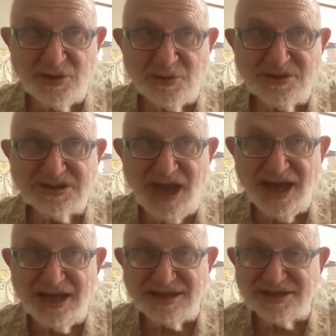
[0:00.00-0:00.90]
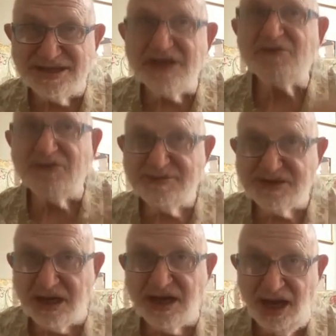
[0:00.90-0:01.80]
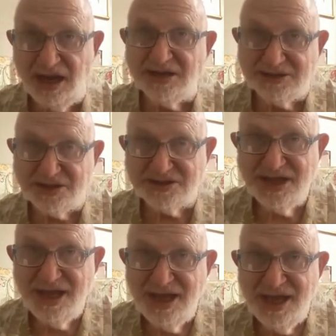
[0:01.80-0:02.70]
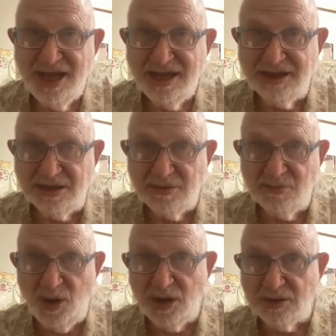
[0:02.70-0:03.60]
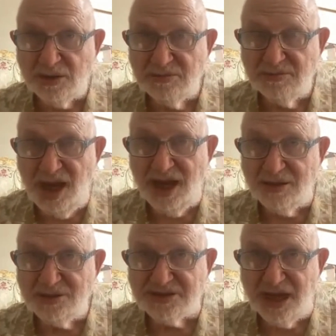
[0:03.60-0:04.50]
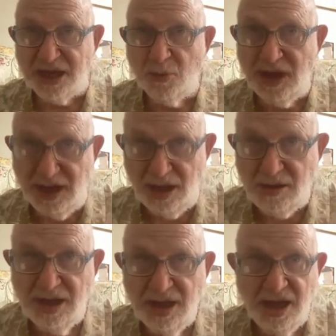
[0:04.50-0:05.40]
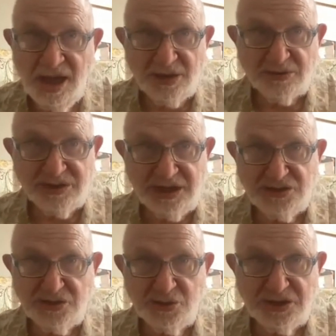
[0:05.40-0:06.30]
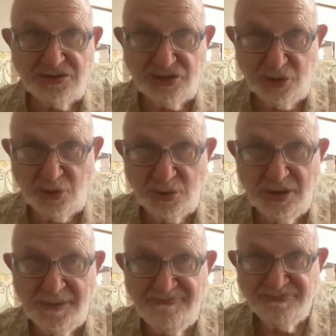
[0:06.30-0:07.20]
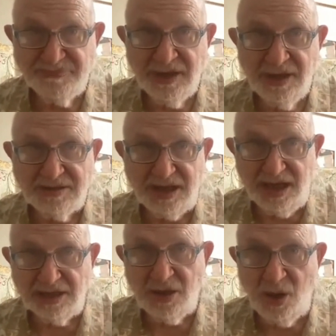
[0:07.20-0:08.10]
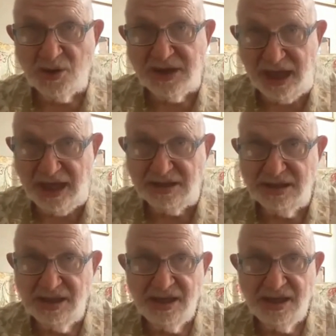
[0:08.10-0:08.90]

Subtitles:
neuroscientist. Neither of them psychologists. neither Mark or Miles say, well, there are things you can do to inculcate